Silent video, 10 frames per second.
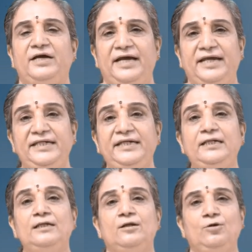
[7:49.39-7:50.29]

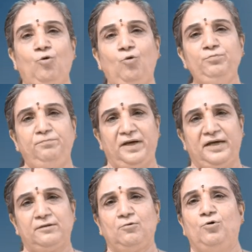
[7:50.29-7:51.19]
any lone
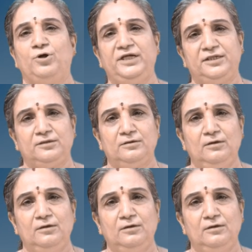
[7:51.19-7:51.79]
pair on it.